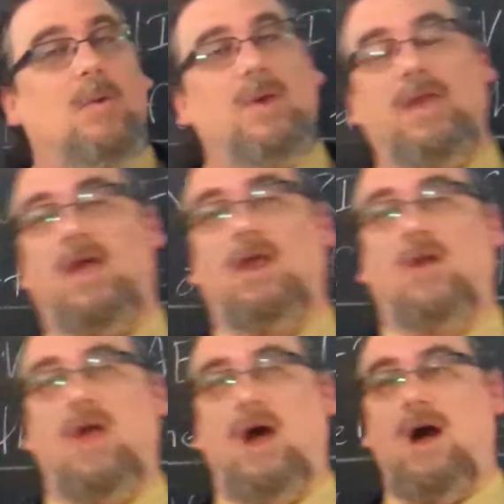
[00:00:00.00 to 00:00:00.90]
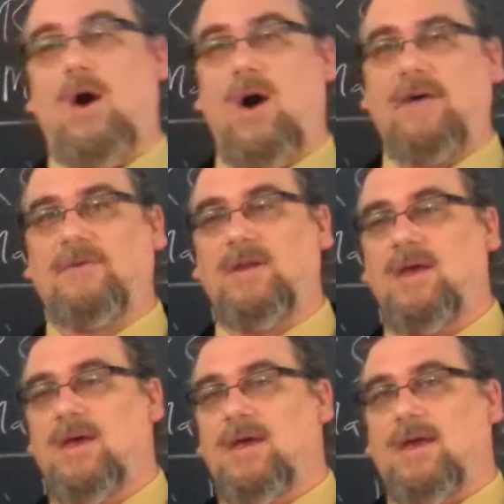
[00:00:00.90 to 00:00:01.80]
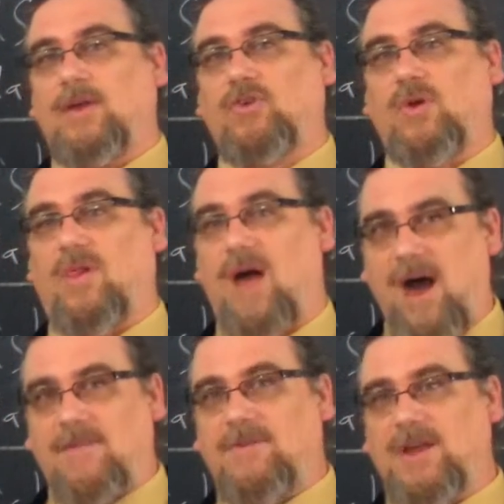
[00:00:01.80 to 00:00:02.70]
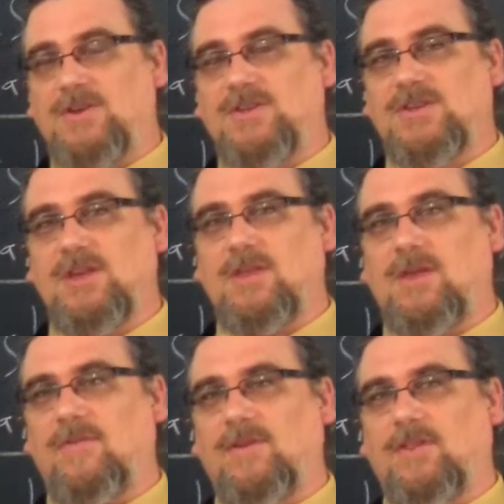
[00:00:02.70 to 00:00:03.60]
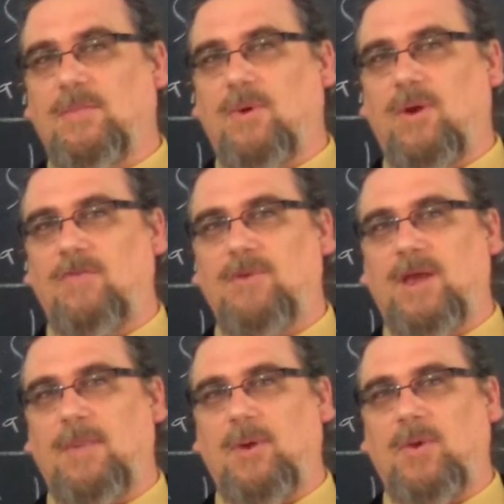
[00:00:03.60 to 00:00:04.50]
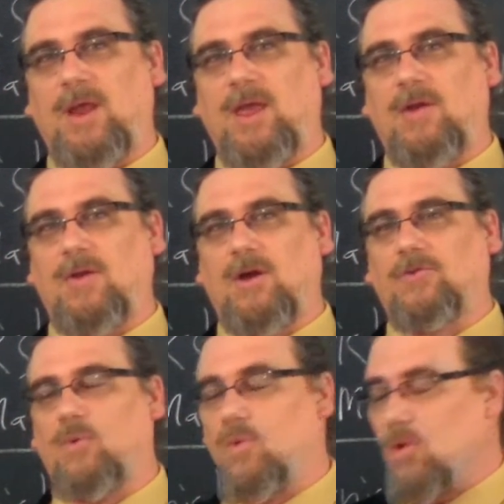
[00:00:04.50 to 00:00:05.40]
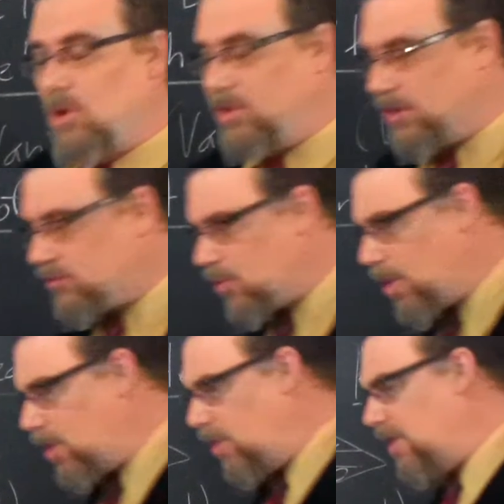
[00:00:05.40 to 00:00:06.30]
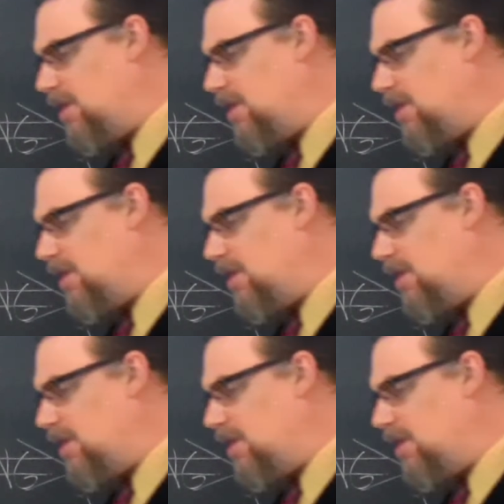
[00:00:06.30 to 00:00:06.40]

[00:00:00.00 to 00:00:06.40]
We can uh, often exert a lot of agency, even to the point of becoming what Hegel calls a world historical